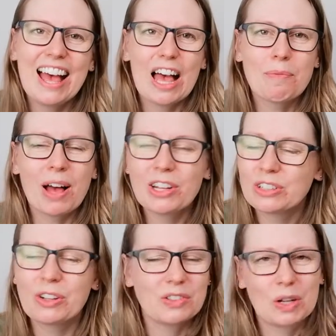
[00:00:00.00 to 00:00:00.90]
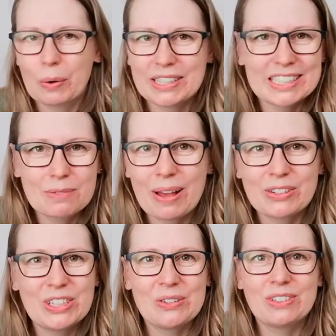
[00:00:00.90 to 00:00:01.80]
answering lots of questions
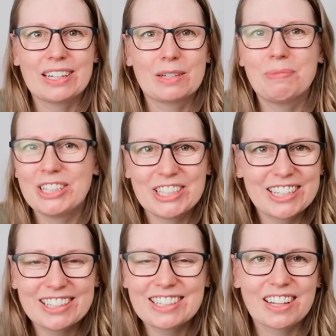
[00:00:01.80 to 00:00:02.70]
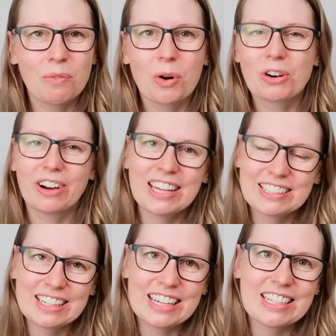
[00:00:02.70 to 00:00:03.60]
about student admissions, so what
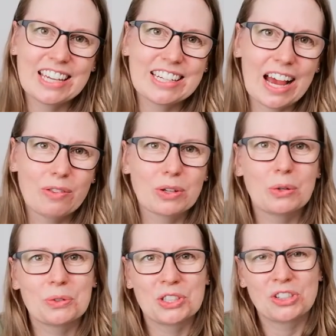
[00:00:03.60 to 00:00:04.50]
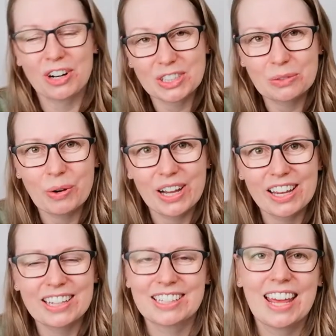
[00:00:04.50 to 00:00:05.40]
grades are needed, how the course structure
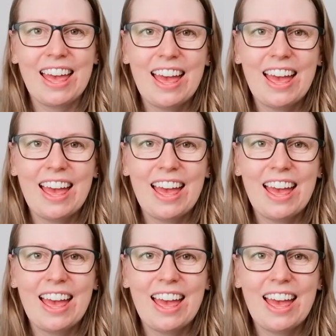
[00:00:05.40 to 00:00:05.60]
works.